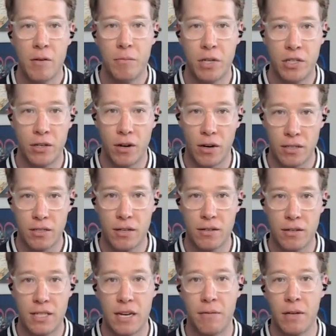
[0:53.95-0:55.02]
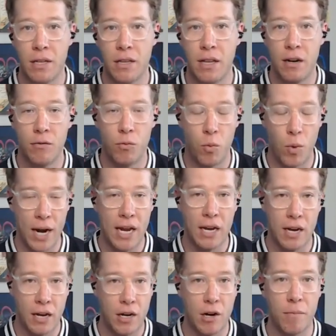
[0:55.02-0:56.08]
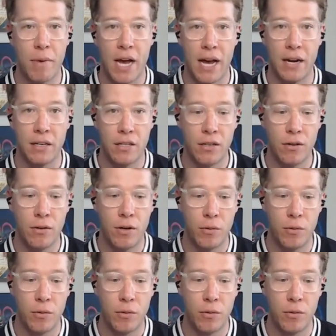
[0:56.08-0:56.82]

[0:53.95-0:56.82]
but you're also saving a lot of weight in your bag too.